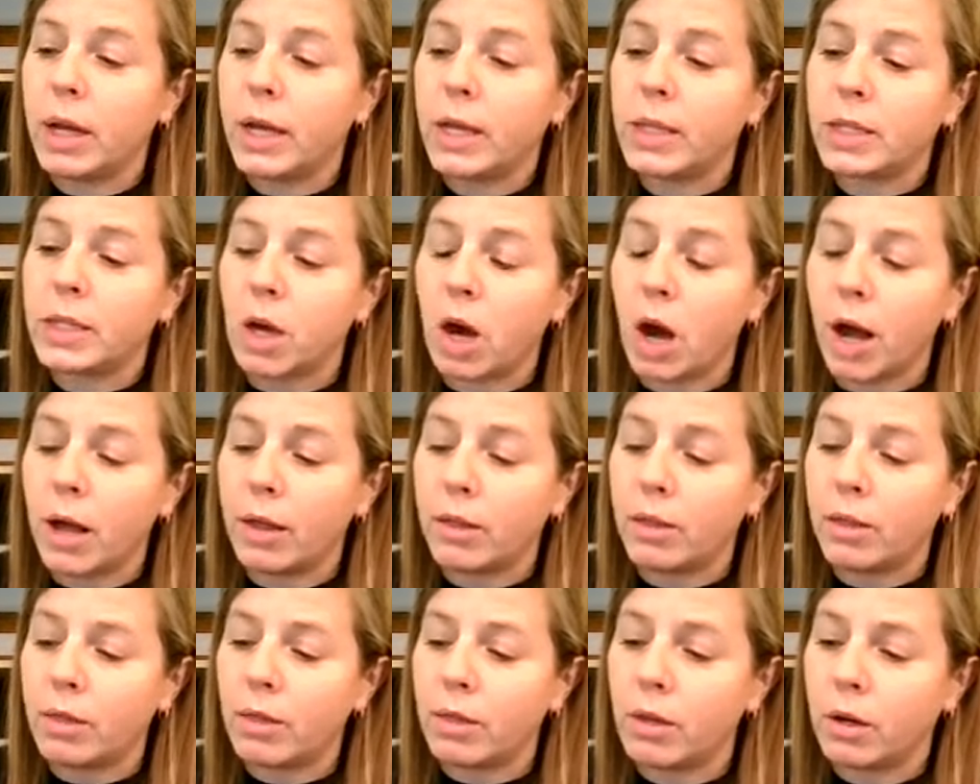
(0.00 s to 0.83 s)
It's
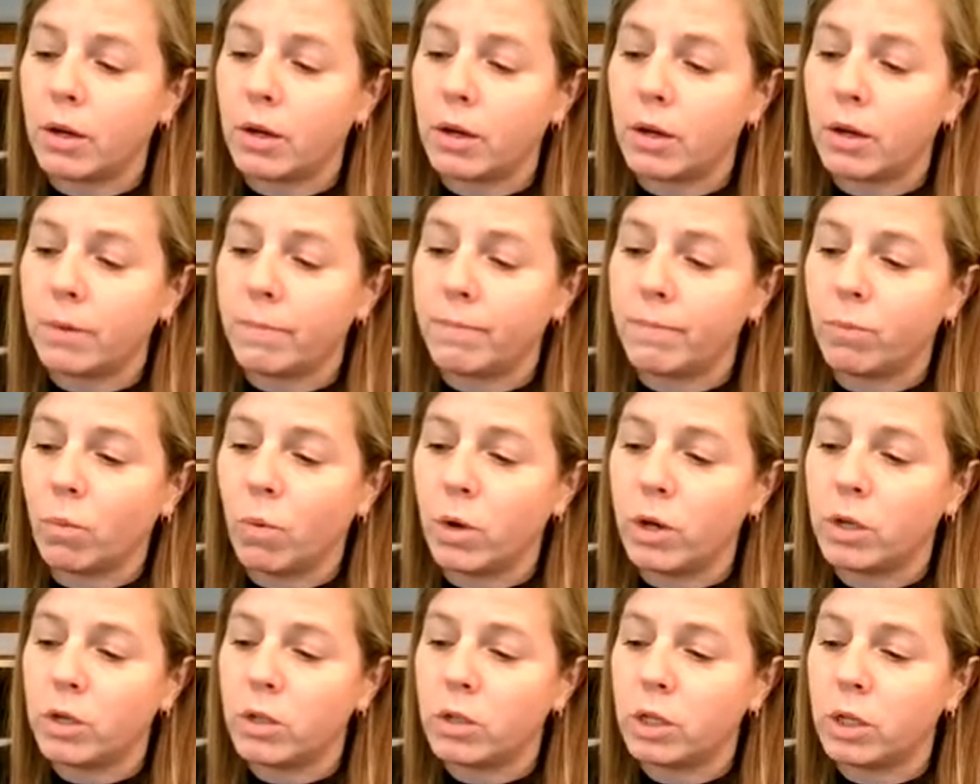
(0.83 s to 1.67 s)
got the
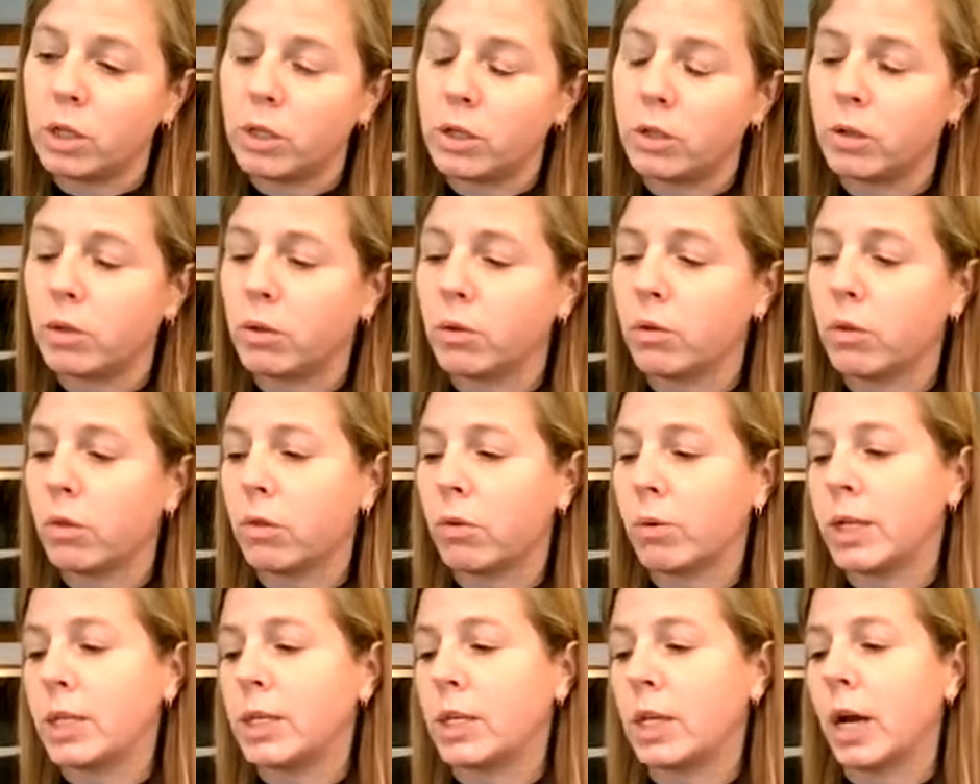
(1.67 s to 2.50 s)
1, 2,
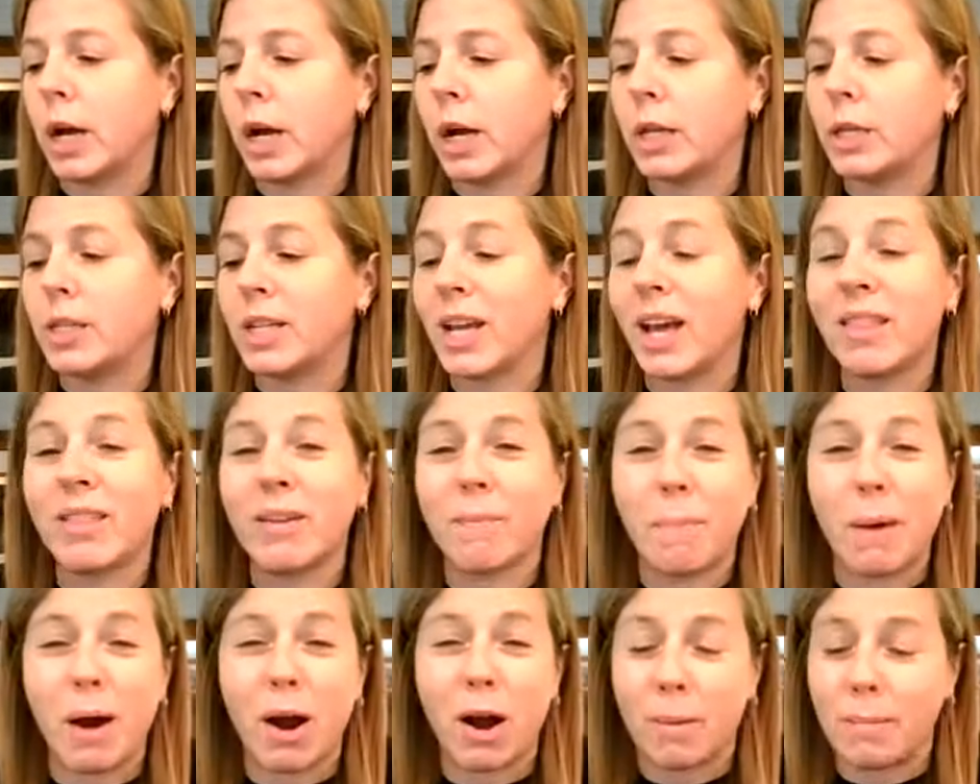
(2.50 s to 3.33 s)
3 sides, and
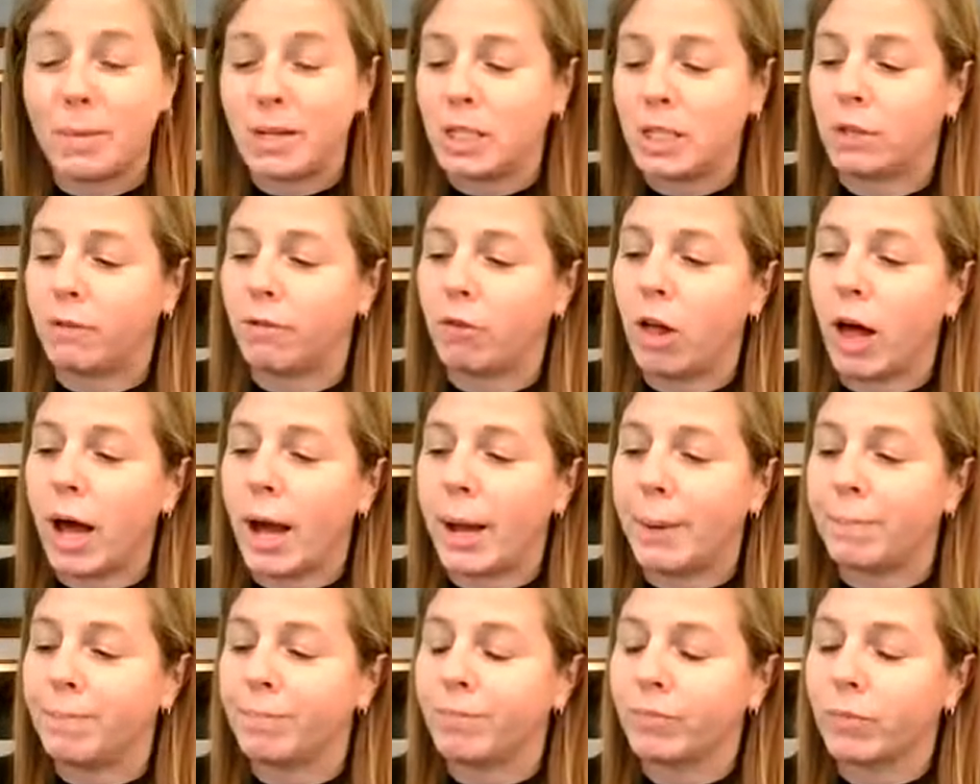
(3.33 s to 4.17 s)
the bottom is
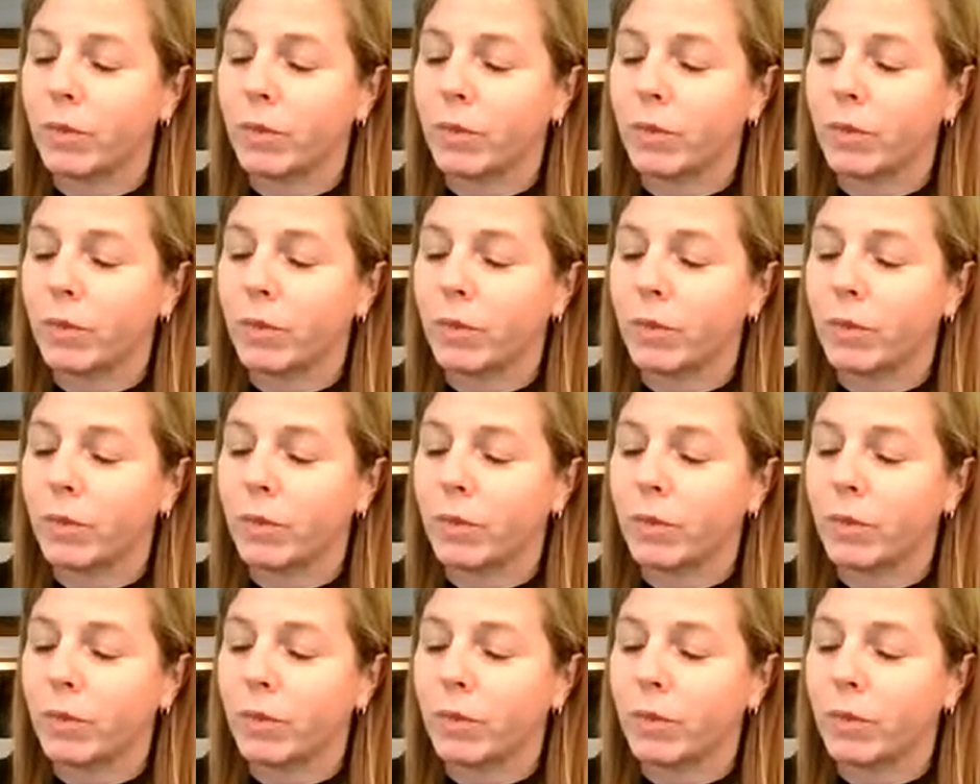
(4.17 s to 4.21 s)
flat.